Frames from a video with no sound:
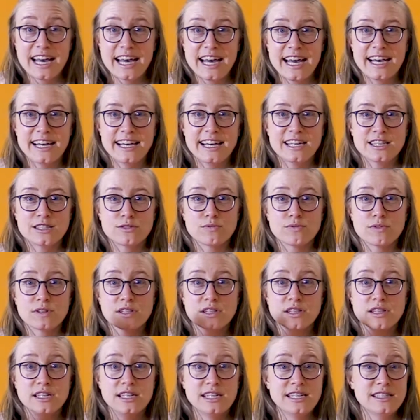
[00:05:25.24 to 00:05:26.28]
it gets
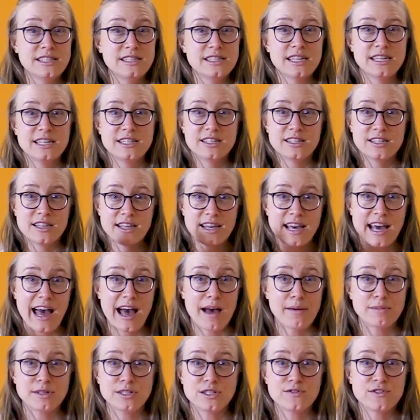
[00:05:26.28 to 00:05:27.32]
released into the
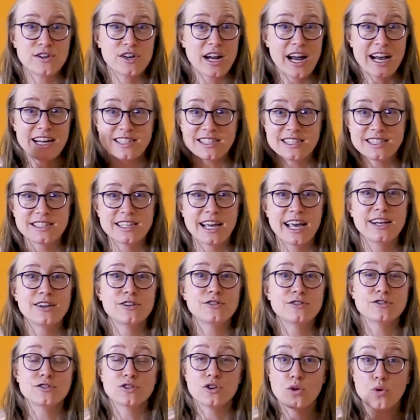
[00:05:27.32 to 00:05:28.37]
atmosphere and
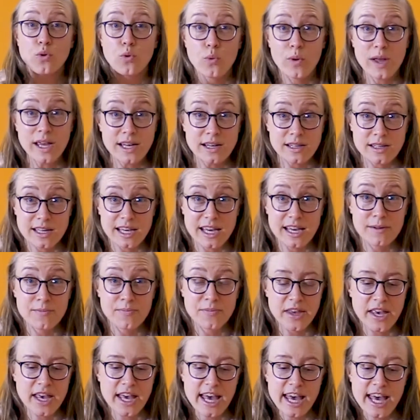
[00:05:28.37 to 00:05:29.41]
cycled quickly.
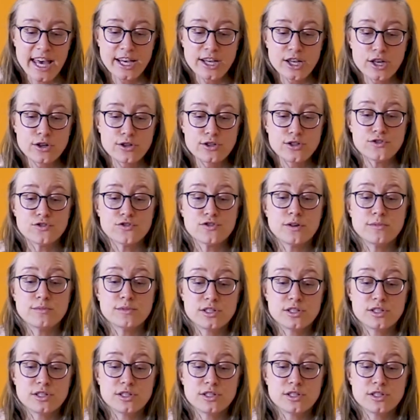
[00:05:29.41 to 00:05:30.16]
It goes from